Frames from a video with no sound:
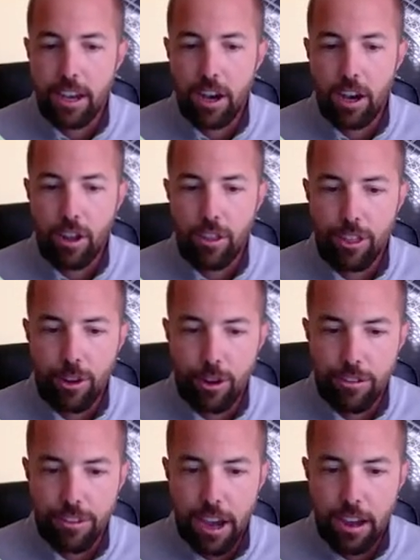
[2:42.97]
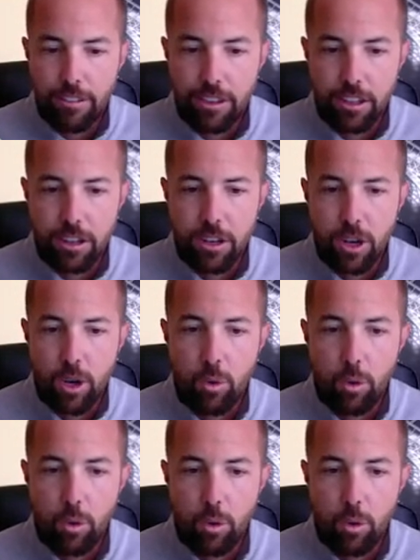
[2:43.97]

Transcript: uh, on thirty-five to one